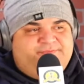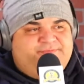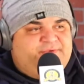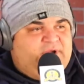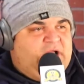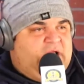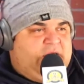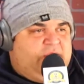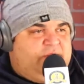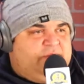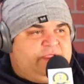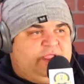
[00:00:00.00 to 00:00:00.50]

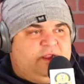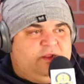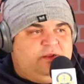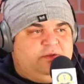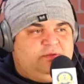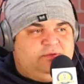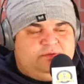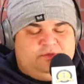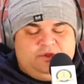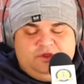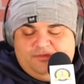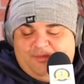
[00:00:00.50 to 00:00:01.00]
I don't care.
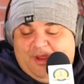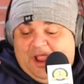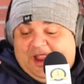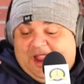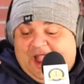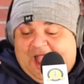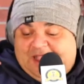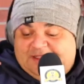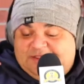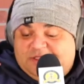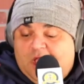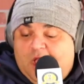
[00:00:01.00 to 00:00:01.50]
They're my
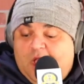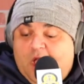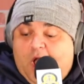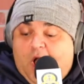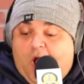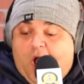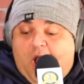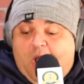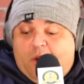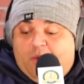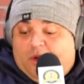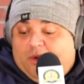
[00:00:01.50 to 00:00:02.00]
guys.
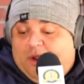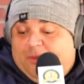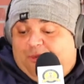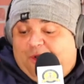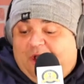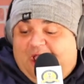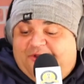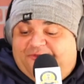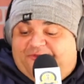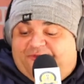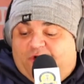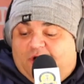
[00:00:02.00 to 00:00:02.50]
All right, what are we
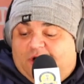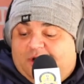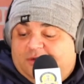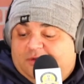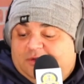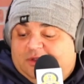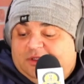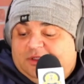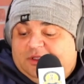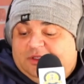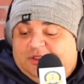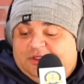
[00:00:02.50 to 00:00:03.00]
playing for?
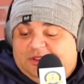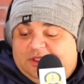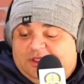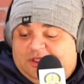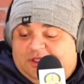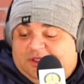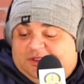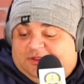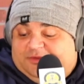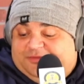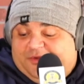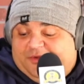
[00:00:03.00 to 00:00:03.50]

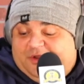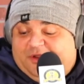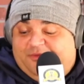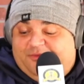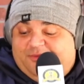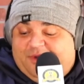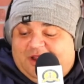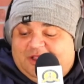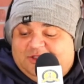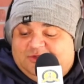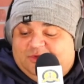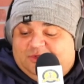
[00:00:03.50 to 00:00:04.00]

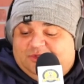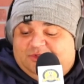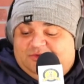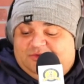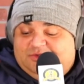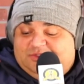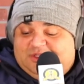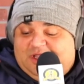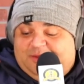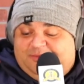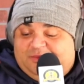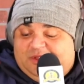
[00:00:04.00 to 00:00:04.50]
Might as well do
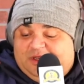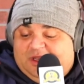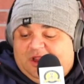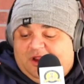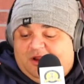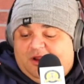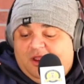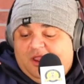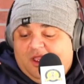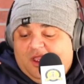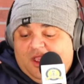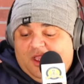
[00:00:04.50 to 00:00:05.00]
something
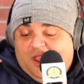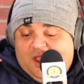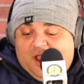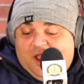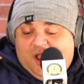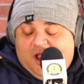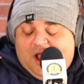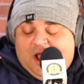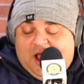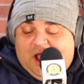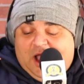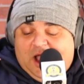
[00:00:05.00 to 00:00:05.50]
here.
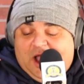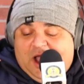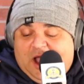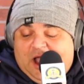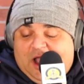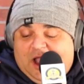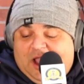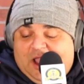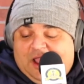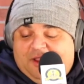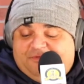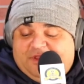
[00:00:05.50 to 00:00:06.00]

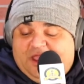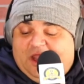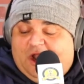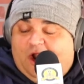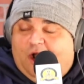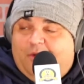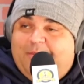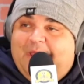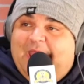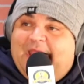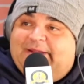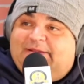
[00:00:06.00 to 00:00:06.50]
If they
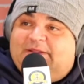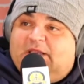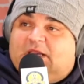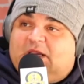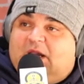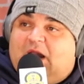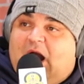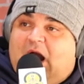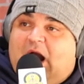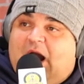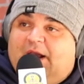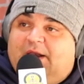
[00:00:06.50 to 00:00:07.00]
don't make the
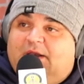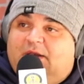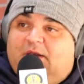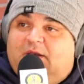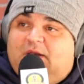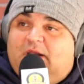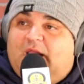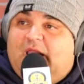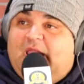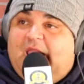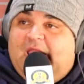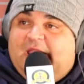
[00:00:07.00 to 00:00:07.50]
cut,
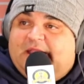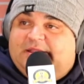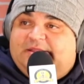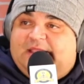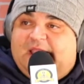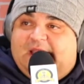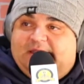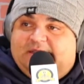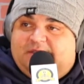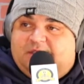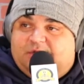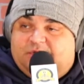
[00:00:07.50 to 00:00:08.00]
add
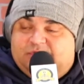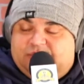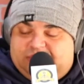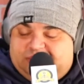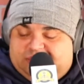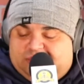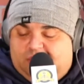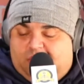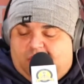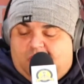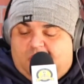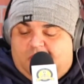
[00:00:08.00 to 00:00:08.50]
10 to their
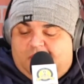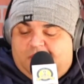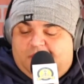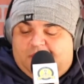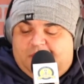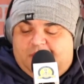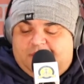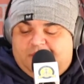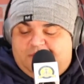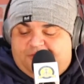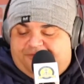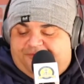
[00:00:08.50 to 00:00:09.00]
score.
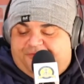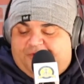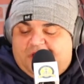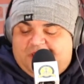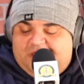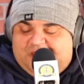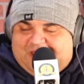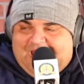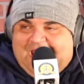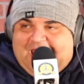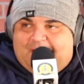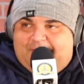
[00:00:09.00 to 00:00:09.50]
You
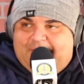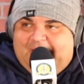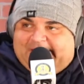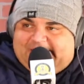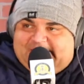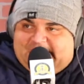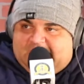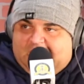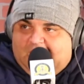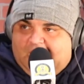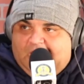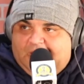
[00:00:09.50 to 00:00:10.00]
got to make
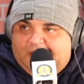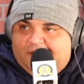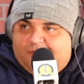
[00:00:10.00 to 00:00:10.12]
the cut.